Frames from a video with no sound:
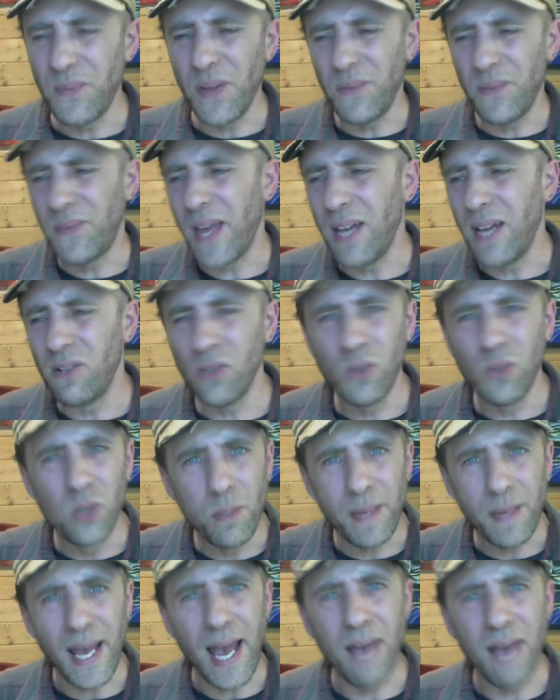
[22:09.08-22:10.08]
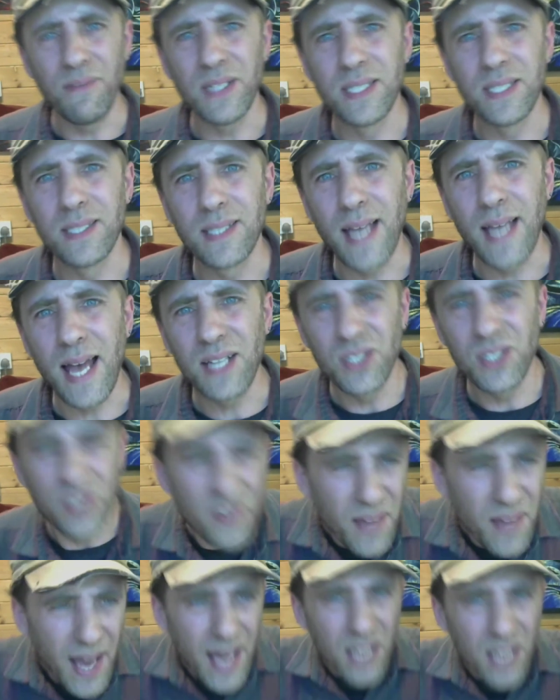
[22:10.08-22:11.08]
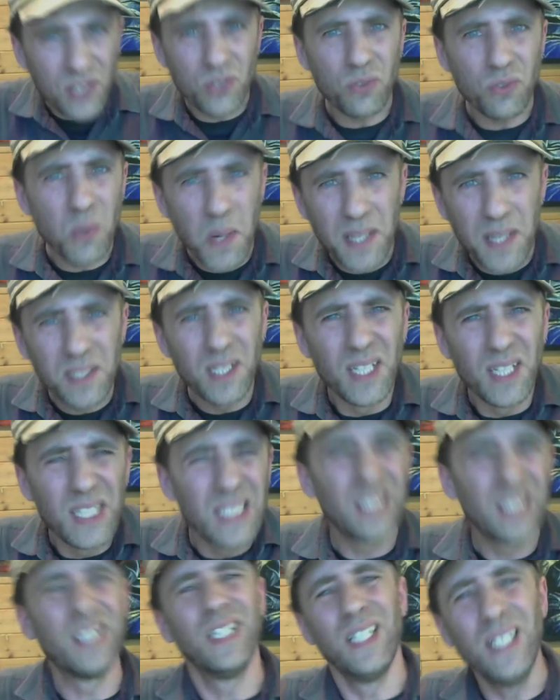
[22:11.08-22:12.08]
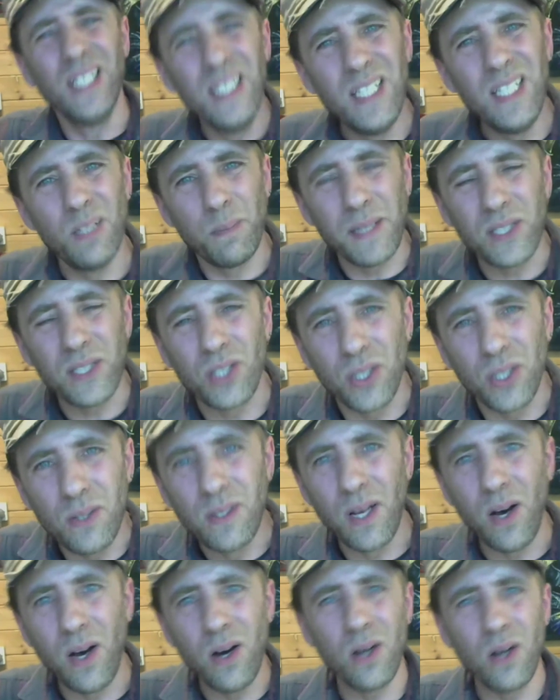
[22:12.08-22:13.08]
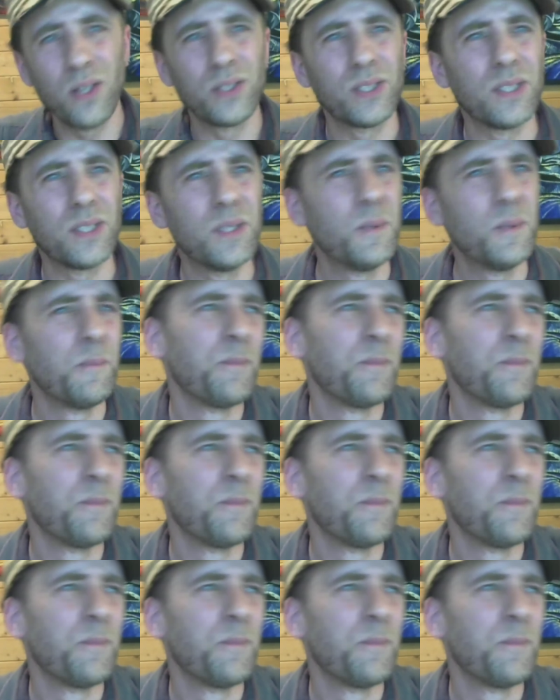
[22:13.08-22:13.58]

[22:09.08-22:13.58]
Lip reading: they're all a bit heavy set. You know, the head's always a little bit too large, and